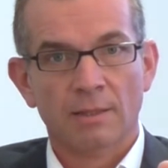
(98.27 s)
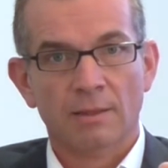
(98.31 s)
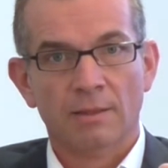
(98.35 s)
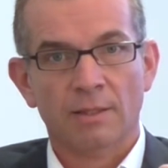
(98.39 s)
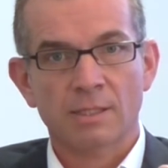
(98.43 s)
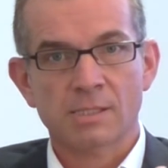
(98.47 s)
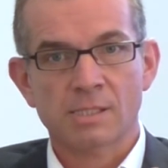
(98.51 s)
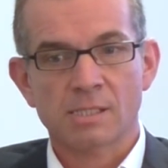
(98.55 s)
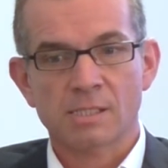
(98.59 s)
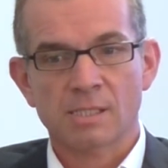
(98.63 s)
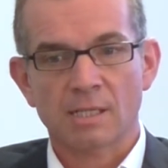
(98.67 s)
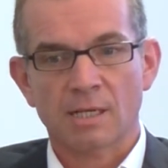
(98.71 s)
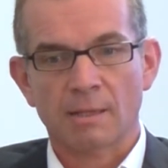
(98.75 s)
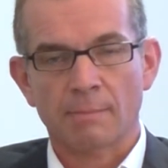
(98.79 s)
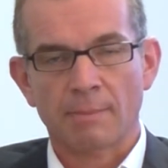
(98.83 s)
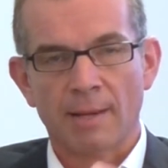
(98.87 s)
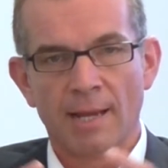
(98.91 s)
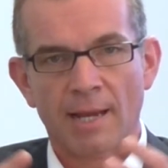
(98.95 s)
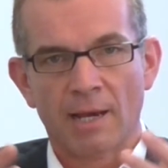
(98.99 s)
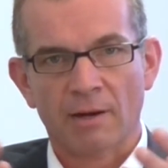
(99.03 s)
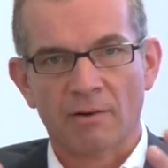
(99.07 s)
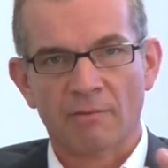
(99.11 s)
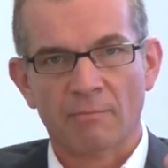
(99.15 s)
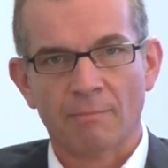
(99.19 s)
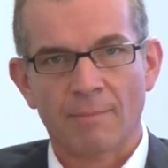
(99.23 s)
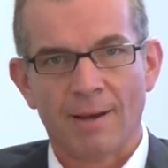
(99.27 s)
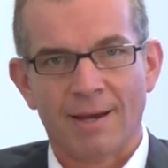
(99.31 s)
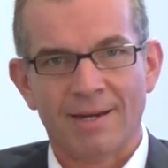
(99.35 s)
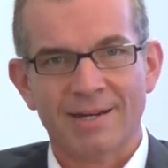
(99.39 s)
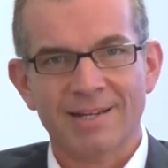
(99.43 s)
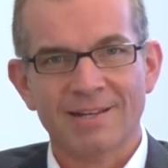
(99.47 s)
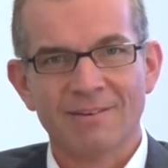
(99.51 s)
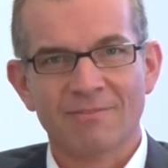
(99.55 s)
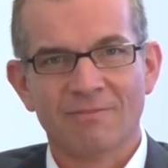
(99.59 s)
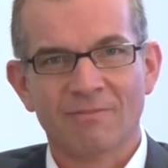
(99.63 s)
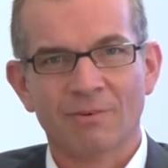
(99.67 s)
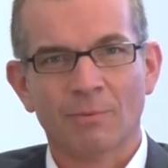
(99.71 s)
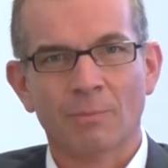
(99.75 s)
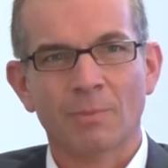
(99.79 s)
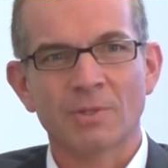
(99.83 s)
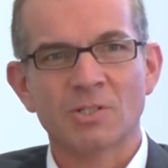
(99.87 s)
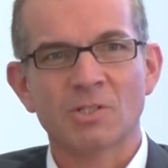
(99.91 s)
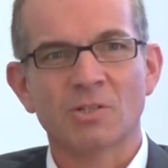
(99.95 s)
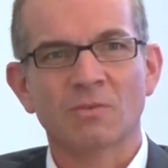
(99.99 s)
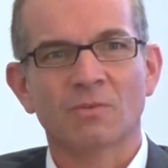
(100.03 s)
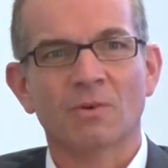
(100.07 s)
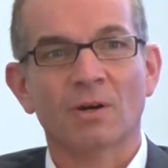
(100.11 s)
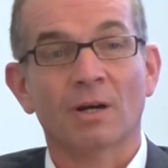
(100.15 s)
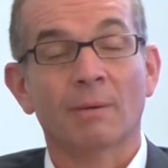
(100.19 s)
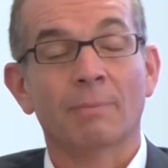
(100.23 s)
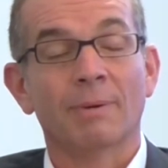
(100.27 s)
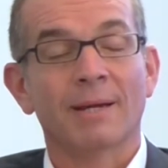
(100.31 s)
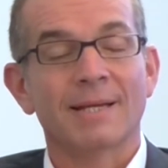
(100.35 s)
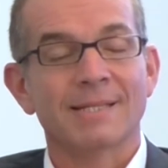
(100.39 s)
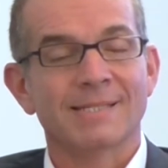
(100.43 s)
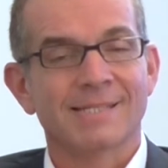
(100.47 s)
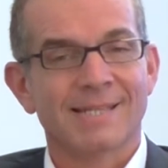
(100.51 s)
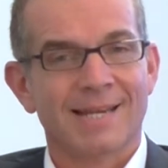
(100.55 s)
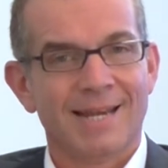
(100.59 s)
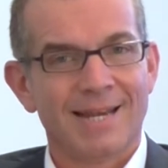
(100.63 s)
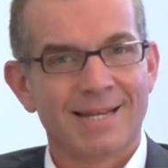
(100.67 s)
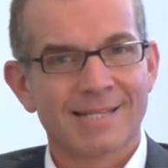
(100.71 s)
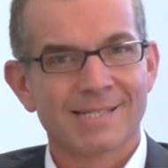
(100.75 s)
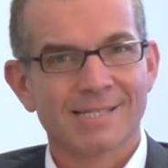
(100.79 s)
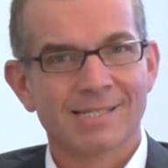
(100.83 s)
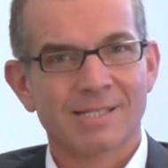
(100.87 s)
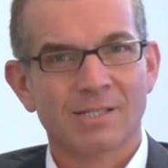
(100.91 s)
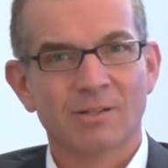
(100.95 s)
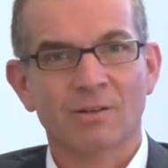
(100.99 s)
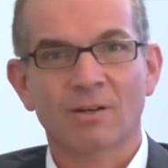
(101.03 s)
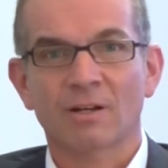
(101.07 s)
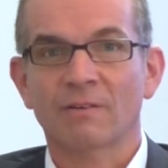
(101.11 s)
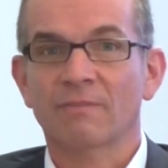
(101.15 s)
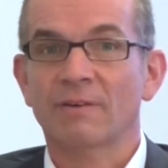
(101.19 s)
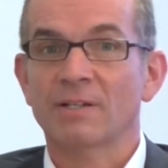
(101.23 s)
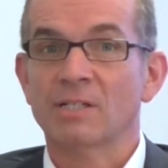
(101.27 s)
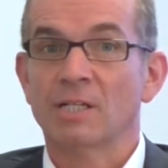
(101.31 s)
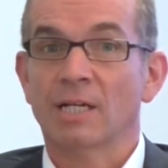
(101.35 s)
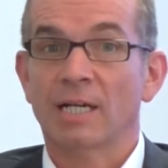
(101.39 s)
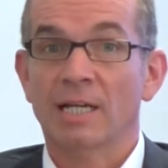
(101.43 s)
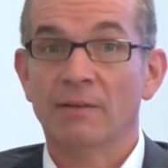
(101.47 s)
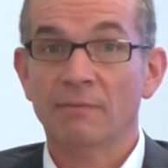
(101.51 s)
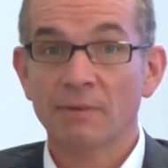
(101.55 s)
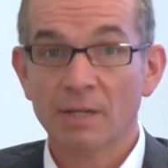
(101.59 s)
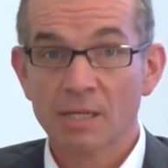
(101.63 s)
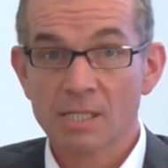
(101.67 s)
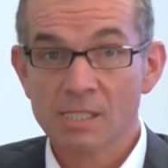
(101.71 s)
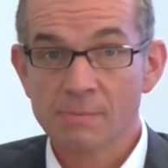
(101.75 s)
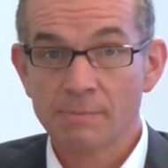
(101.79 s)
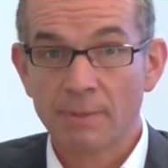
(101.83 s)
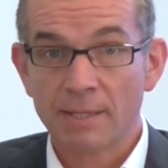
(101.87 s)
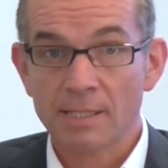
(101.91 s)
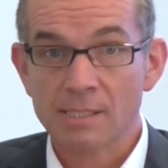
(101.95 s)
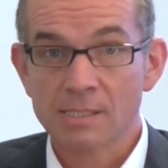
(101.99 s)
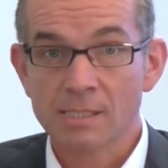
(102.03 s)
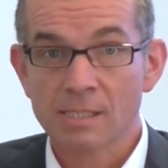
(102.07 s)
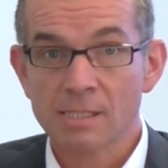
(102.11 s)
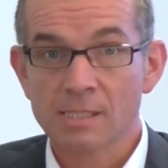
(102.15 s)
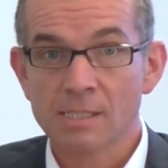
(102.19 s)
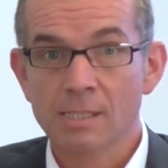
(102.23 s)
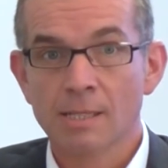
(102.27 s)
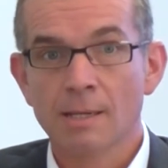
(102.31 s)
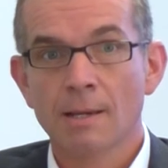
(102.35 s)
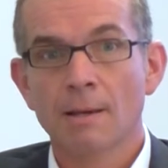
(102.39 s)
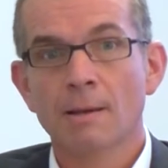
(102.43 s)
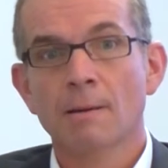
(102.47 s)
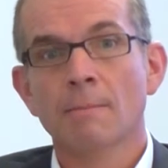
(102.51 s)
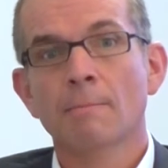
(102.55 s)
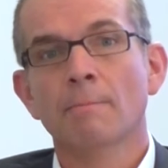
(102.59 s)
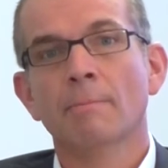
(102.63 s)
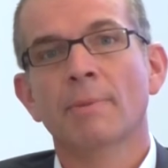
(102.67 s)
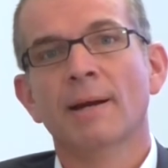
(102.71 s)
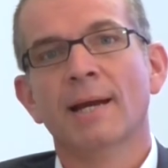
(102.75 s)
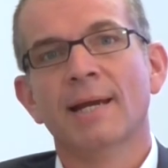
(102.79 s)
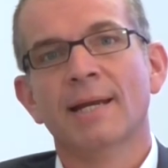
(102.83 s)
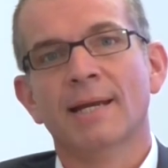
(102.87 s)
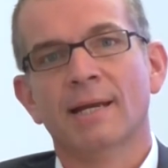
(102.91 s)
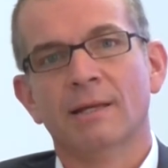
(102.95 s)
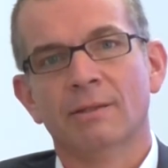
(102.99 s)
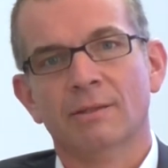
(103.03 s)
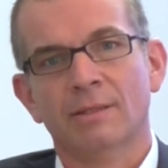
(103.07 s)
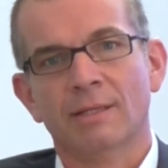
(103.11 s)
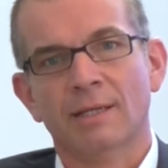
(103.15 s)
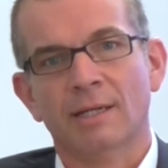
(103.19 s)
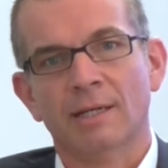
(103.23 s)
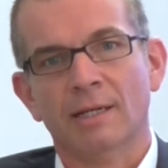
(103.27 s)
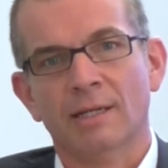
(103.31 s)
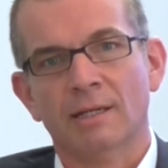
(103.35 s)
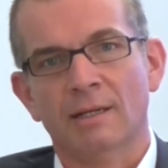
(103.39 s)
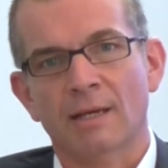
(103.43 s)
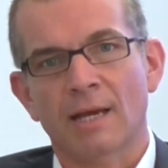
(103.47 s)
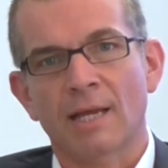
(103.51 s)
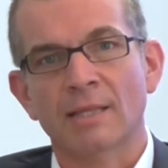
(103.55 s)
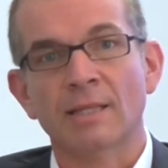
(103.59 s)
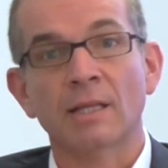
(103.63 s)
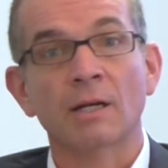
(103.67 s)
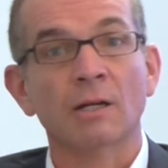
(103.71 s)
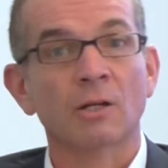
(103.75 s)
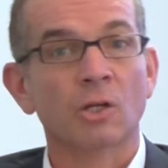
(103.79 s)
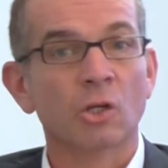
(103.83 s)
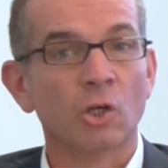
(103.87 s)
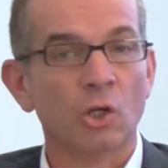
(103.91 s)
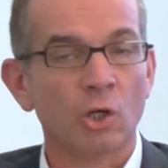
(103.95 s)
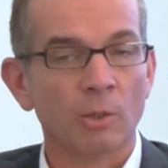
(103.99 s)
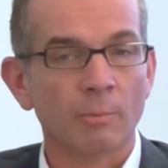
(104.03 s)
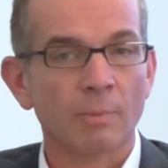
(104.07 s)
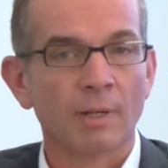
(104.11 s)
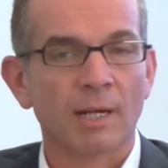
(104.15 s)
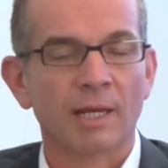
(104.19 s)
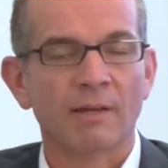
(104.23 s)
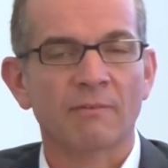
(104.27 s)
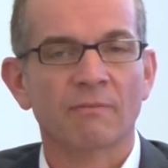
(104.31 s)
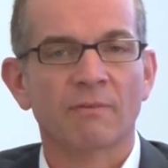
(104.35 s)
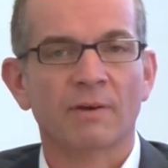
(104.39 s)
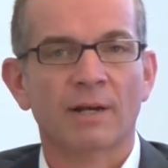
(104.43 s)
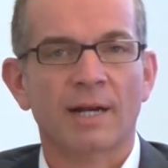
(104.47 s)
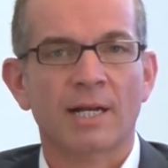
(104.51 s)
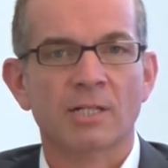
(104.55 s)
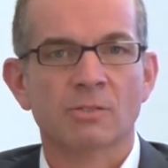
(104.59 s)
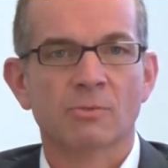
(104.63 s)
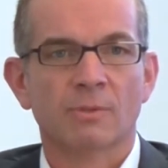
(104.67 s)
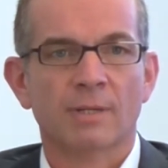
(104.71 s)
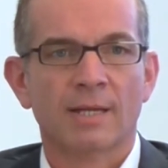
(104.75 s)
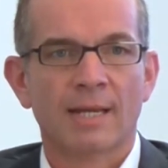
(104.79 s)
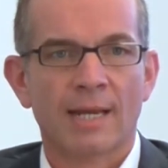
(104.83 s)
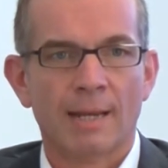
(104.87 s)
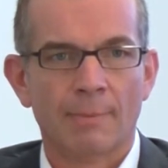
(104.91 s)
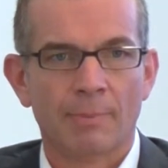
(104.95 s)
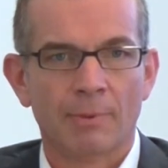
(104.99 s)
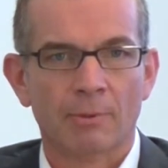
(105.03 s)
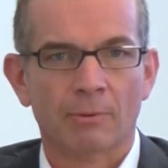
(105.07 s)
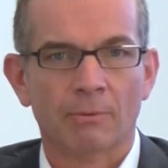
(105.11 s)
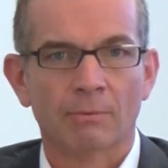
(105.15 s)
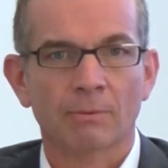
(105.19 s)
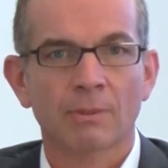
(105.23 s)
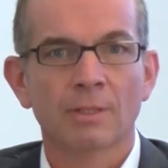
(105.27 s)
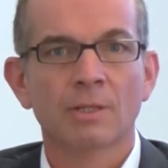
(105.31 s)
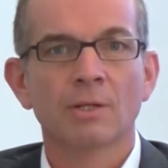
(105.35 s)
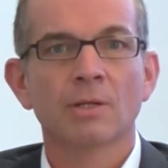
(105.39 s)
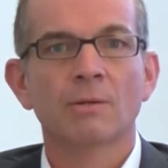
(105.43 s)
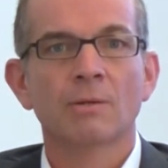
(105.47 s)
this is an amount of money from which you've got to pay tax, you've got to pay your living expenses, pay down debt, and then accumulate financial capital,